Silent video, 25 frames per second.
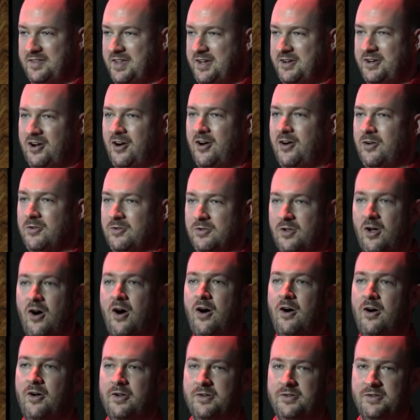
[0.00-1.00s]
they call
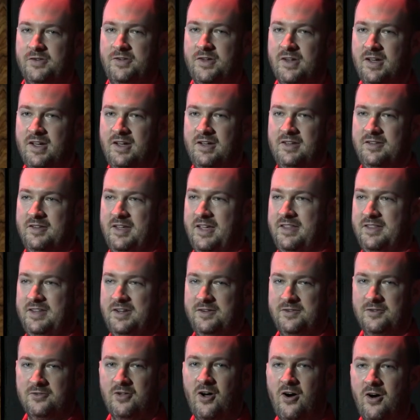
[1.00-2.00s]
laws. And
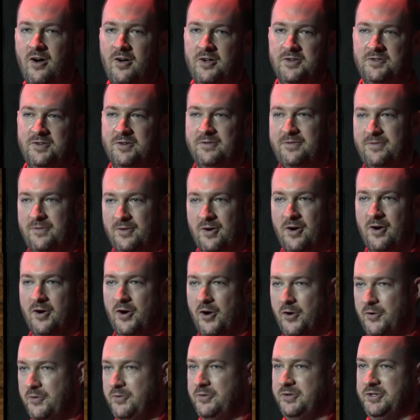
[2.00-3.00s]
these laws are for our
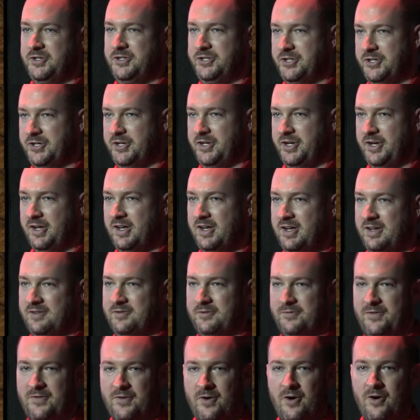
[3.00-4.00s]
own good,
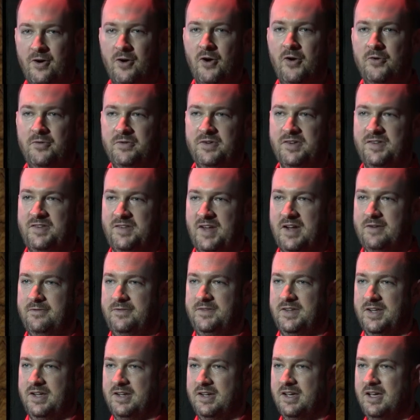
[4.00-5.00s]
for our own
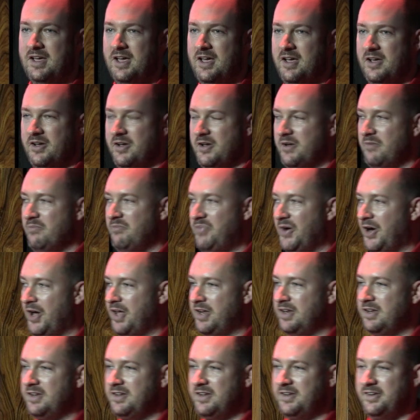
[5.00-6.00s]
safety.
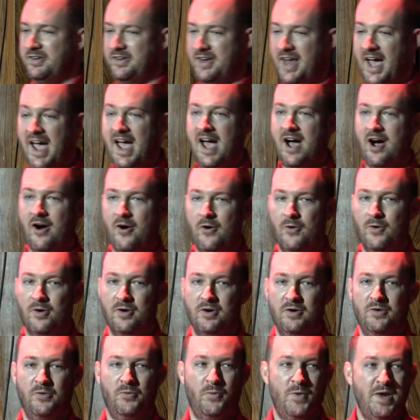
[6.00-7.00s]
But now
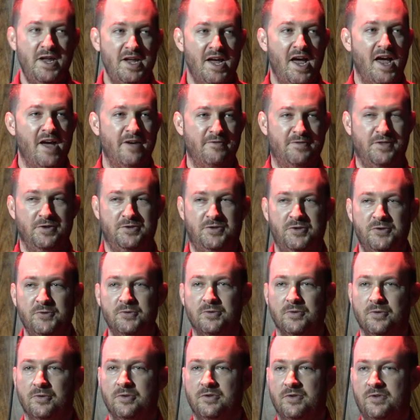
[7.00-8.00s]
we have the
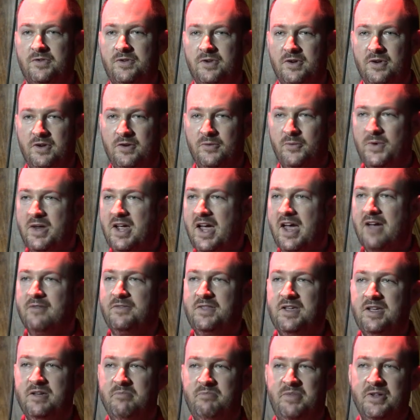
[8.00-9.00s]
tools. We have
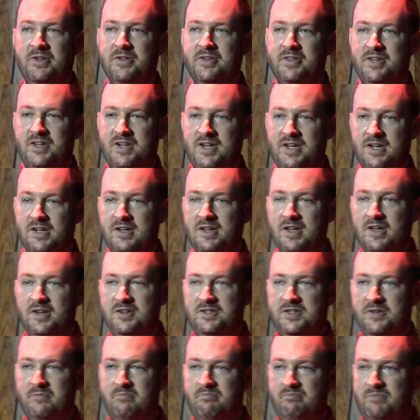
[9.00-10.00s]
the ability
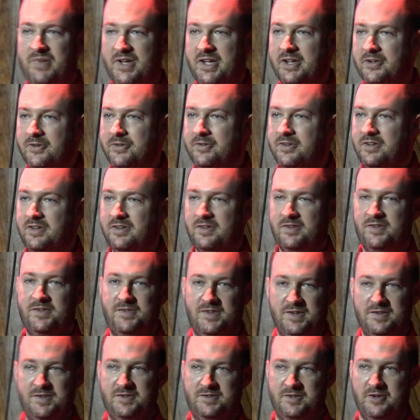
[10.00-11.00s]
to build
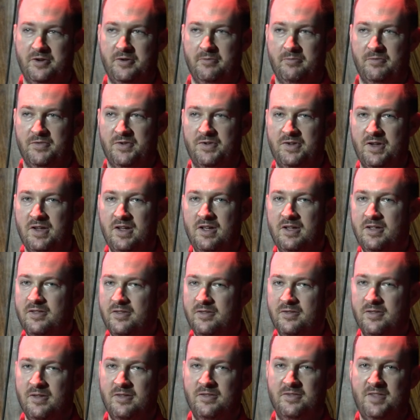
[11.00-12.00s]
systems
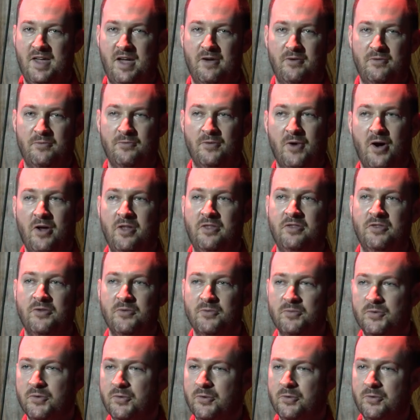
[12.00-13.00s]
that run the
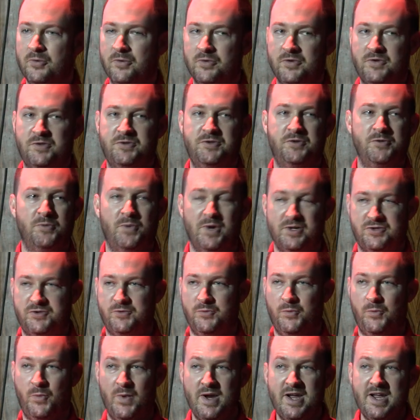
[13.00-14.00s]
rules to which
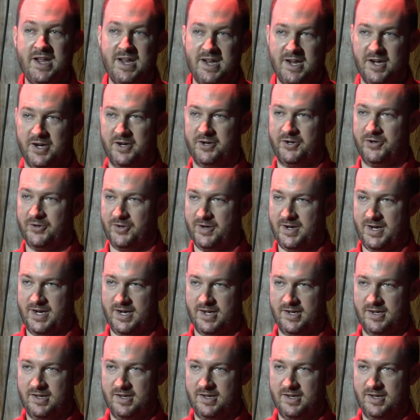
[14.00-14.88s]
we agree,